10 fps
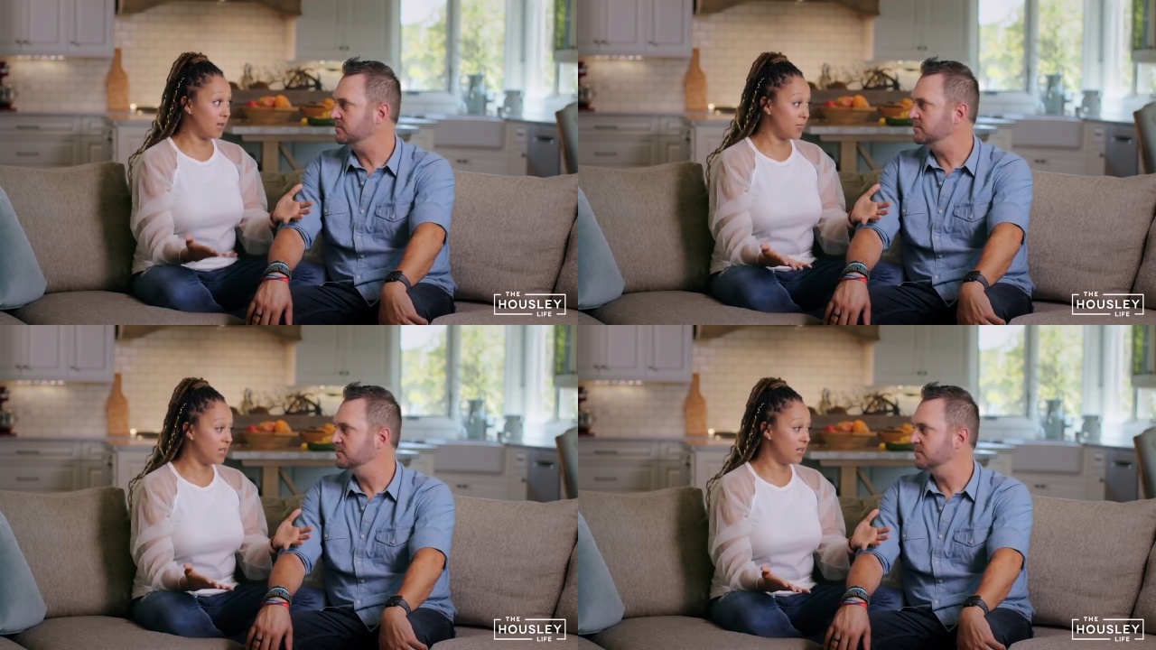
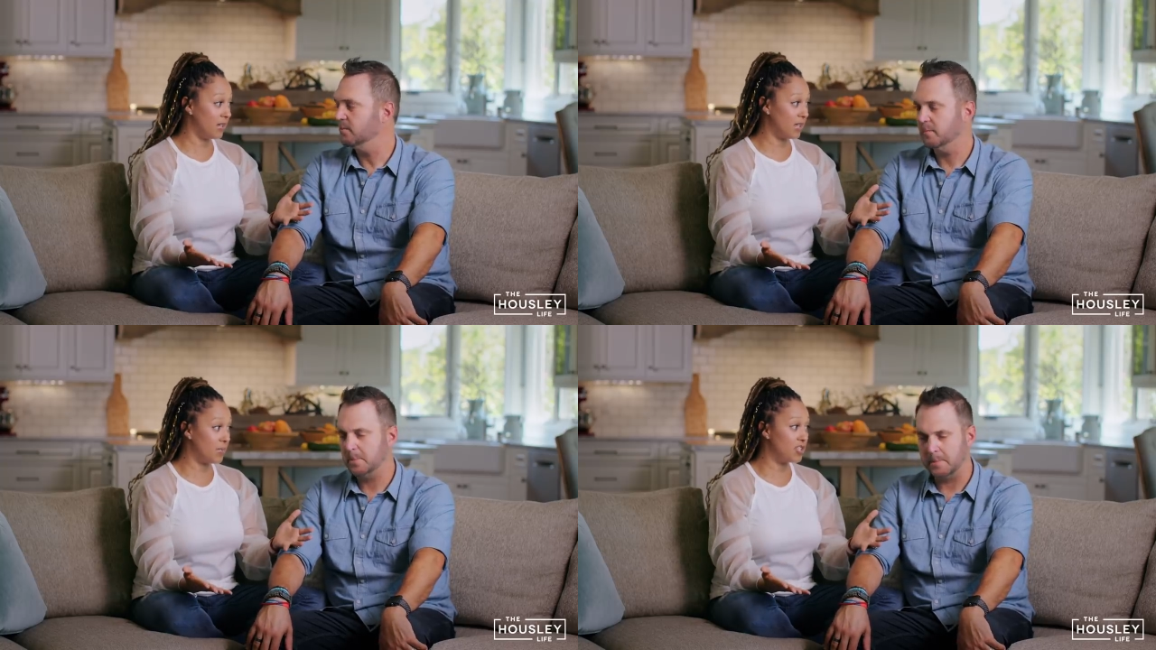Speaker 1: could
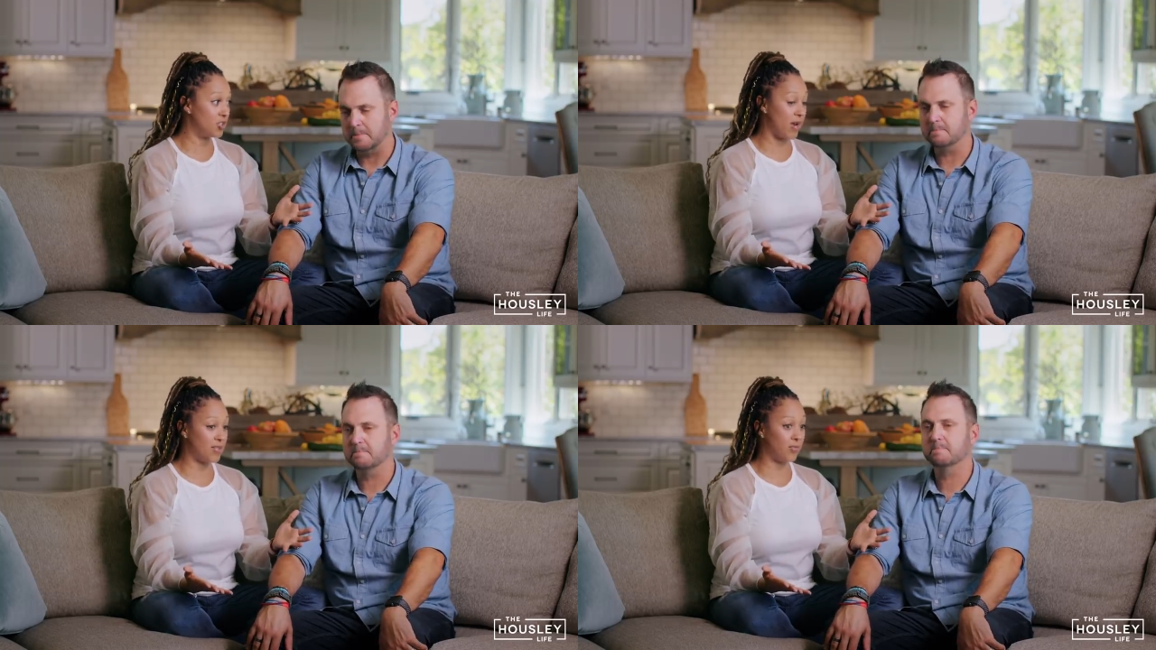be. It could be mm
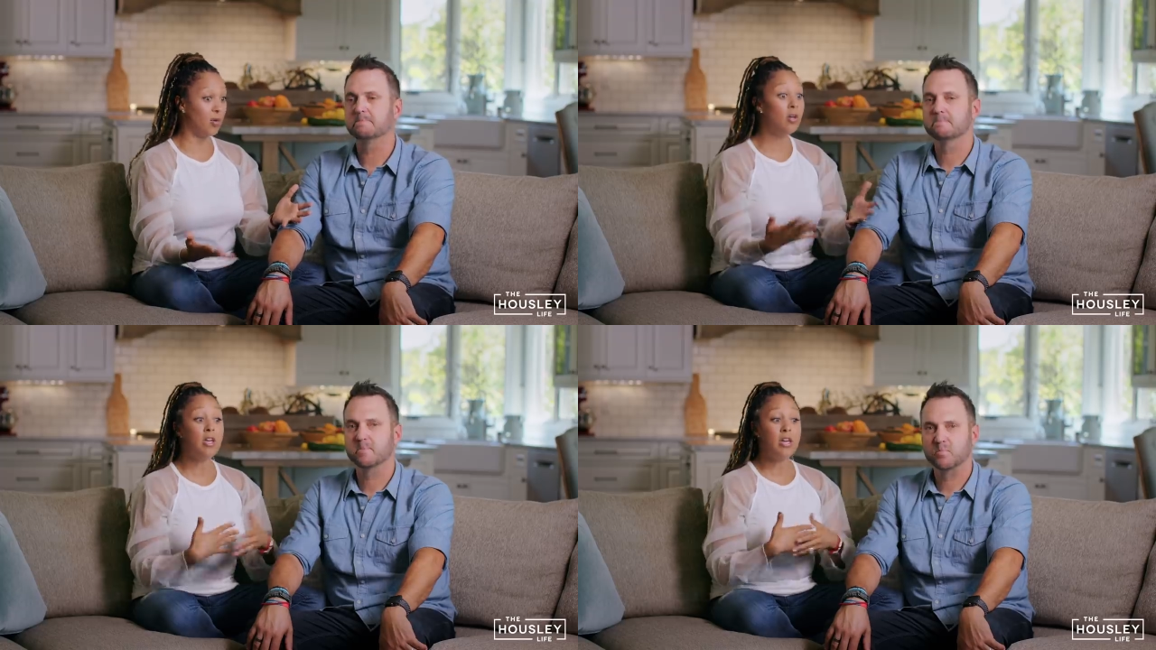-hmm.
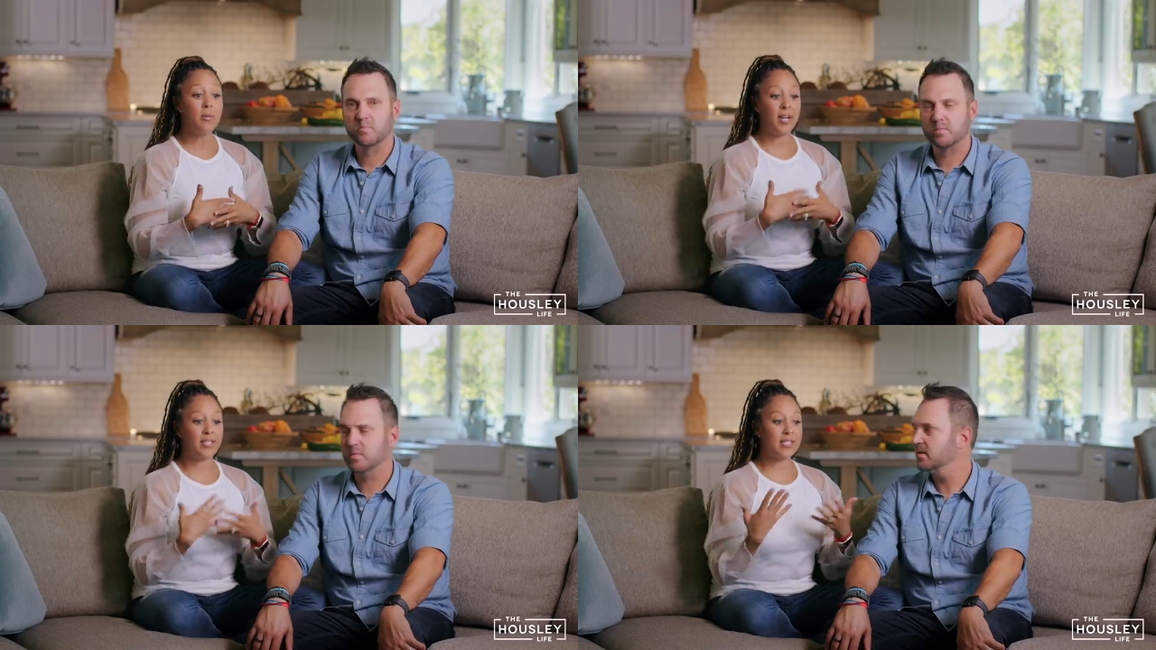stressful.
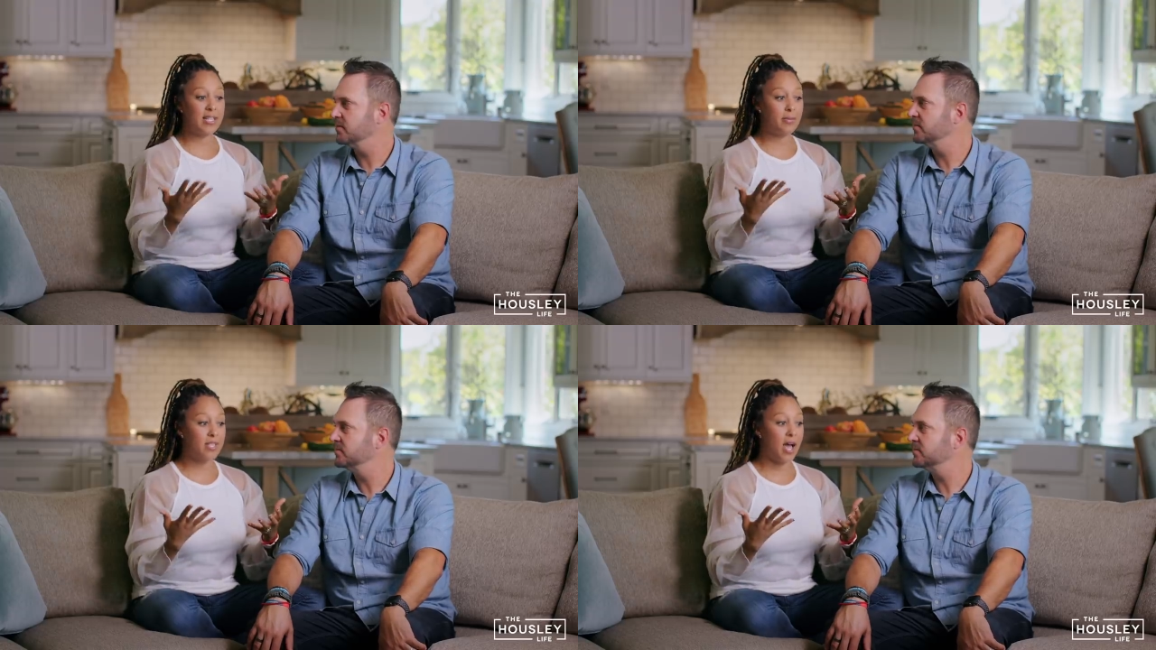But at the
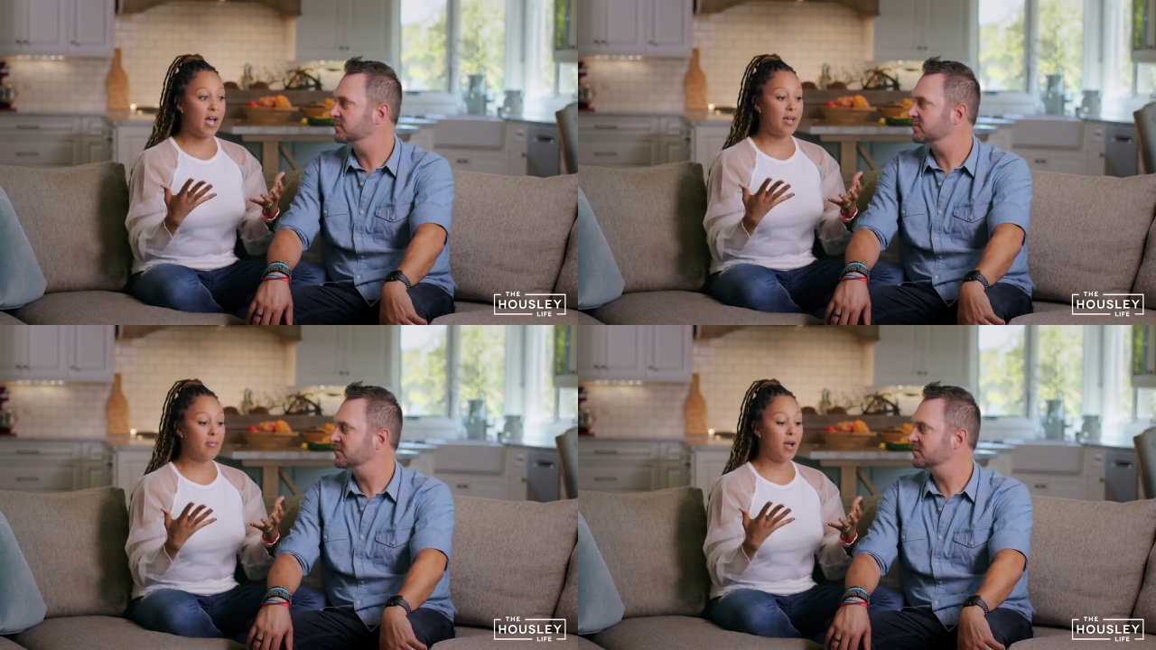same
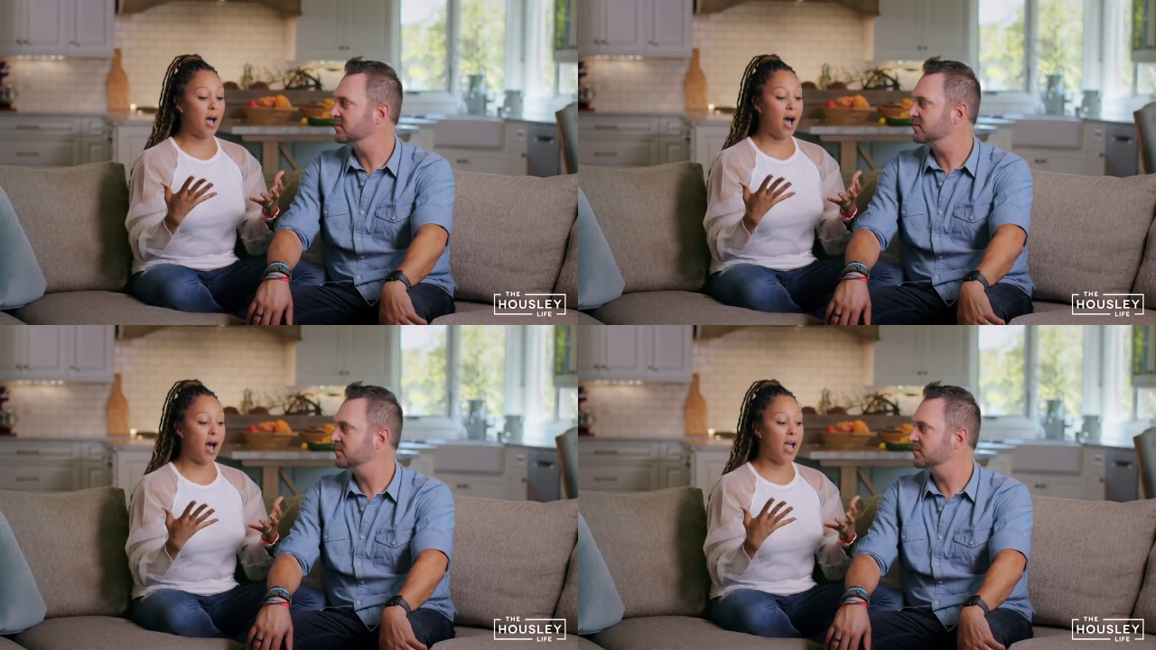time,
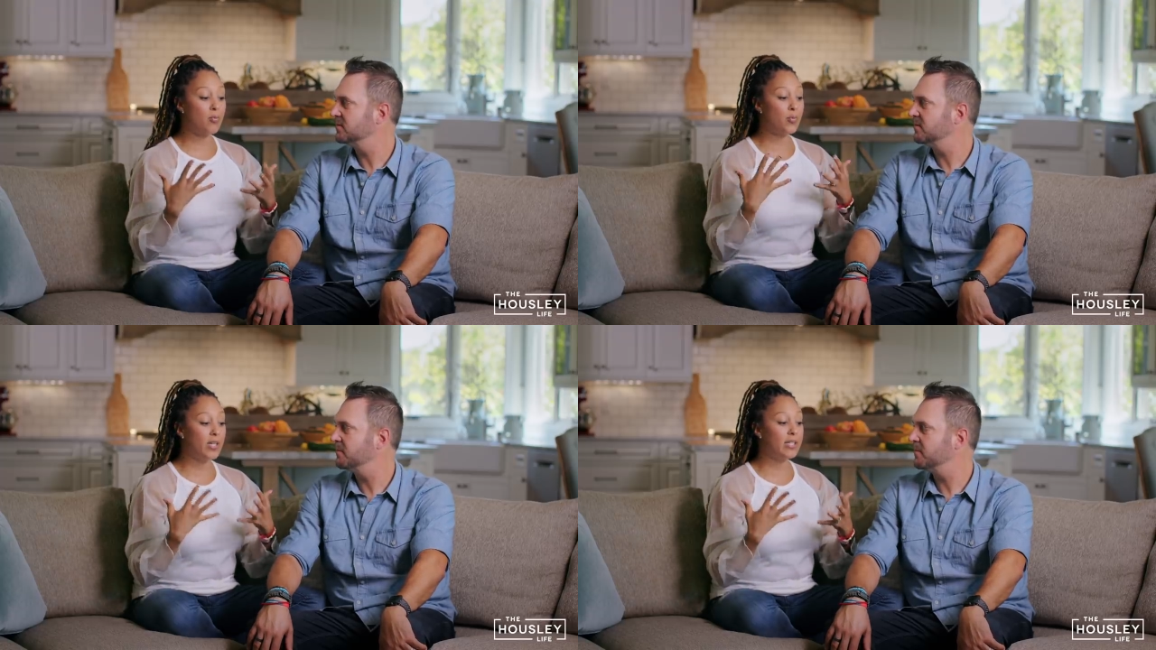I
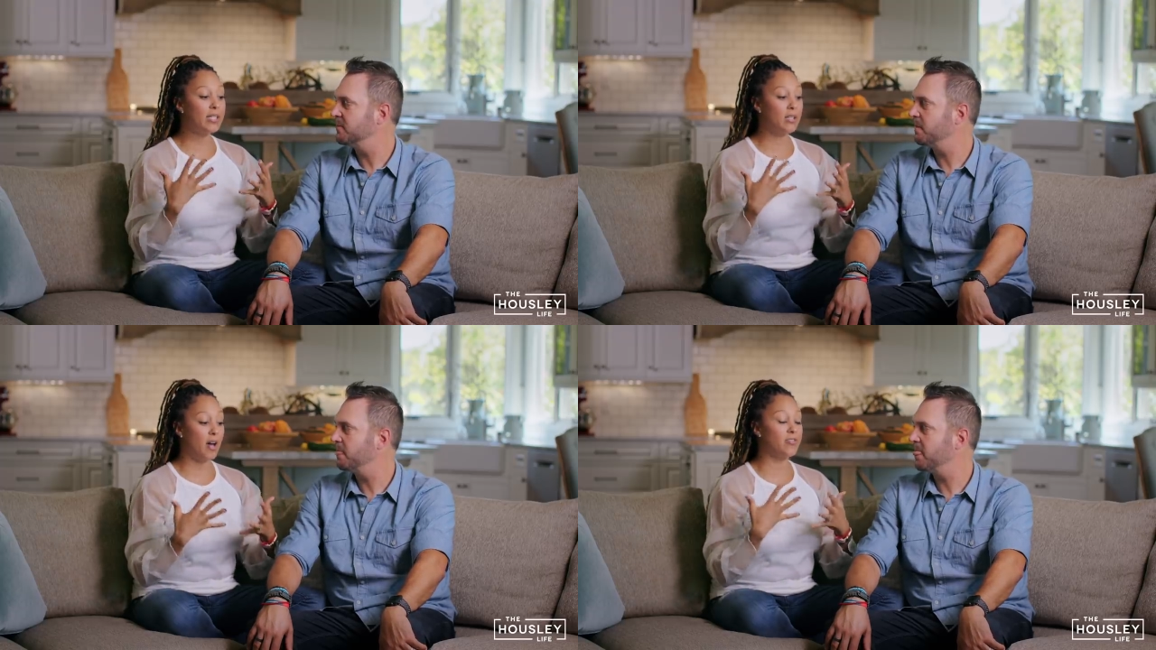
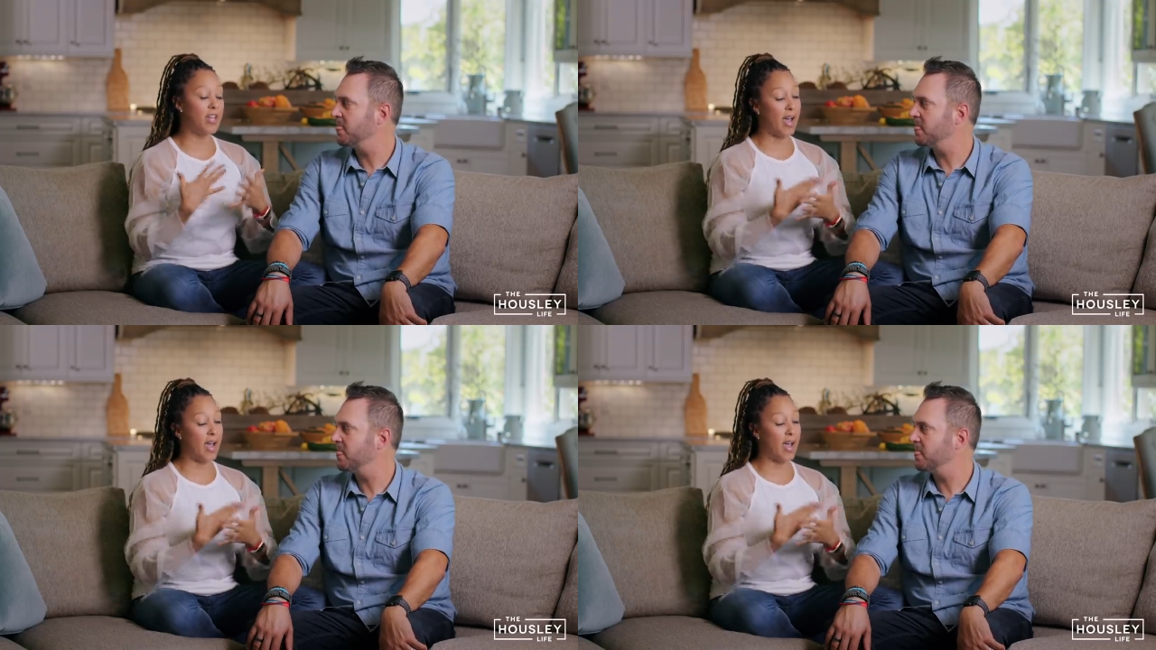really loved